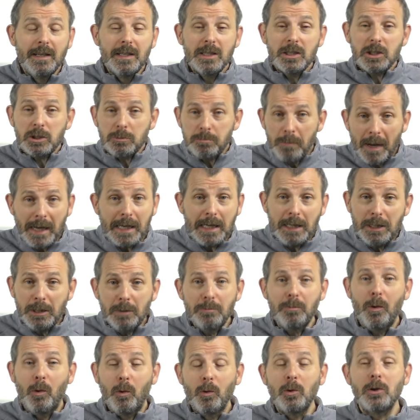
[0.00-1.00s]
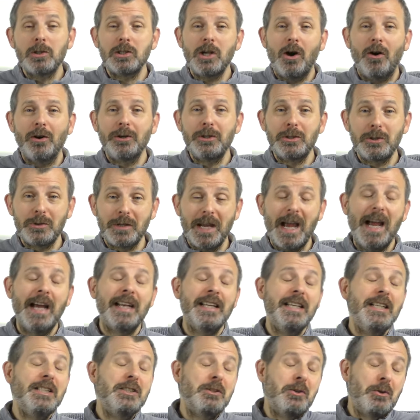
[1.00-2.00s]
Smacking the ball as hard as you can
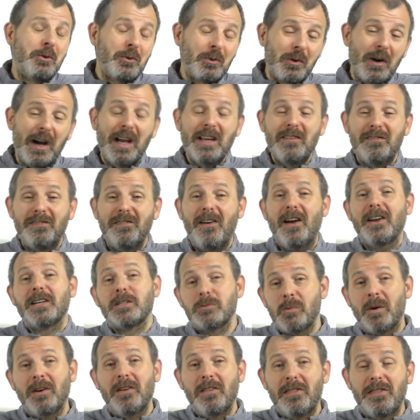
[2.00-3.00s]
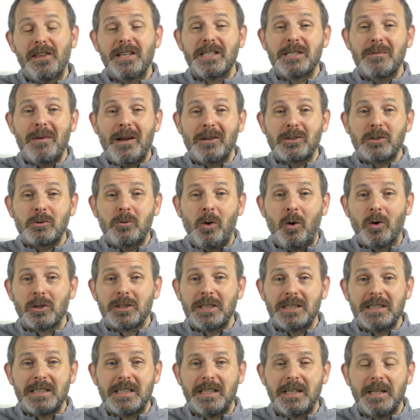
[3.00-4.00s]
is great fun. It's one of the things about squash,
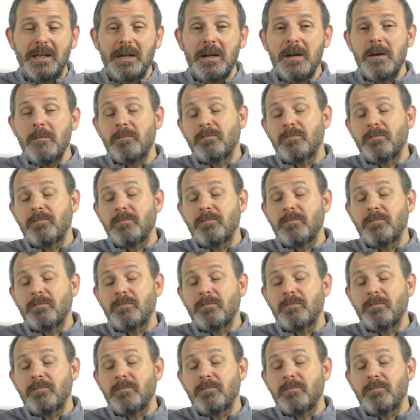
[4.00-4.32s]
isn't it?